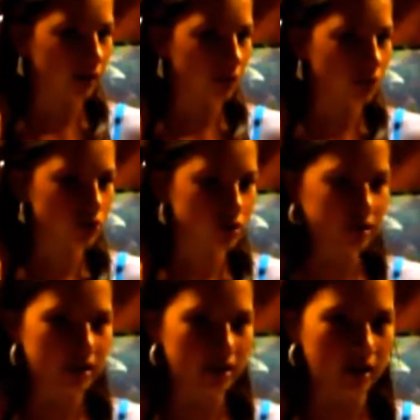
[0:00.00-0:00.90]
we also had
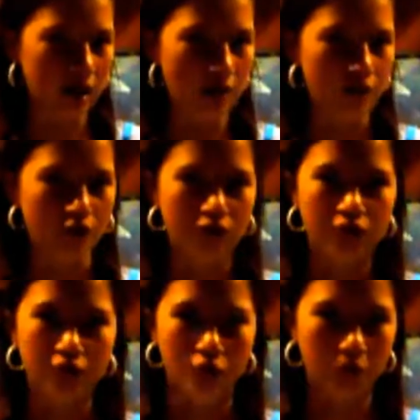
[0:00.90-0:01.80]
the idea of a
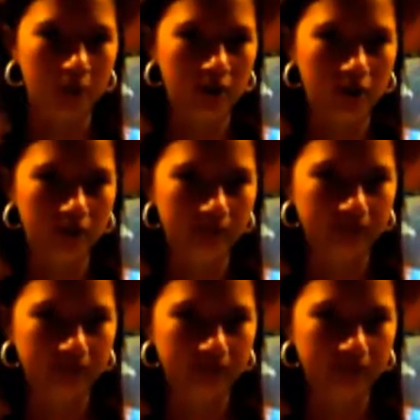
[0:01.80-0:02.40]
four-wheeler